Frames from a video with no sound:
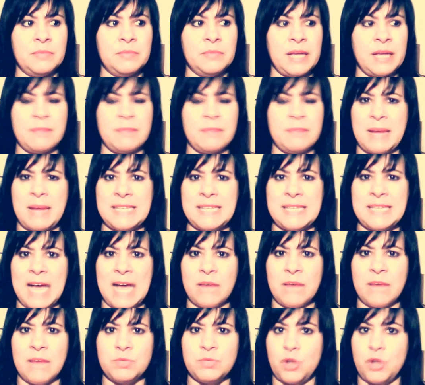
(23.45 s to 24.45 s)
like my
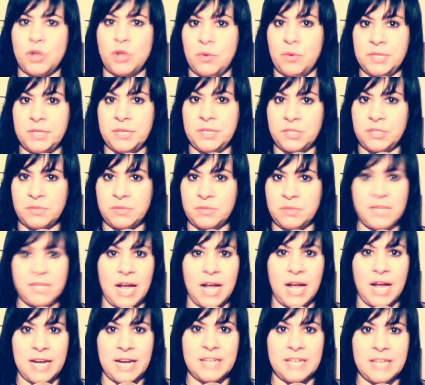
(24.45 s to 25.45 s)
dad was always so
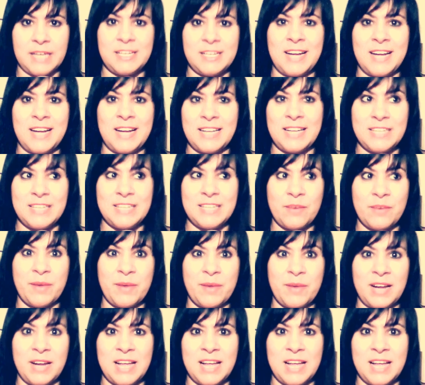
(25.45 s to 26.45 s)
silent, and I didn't
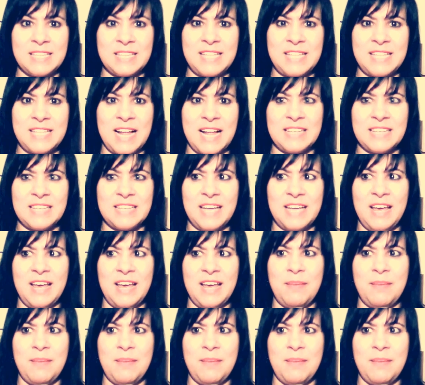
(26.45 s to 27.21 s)
realize that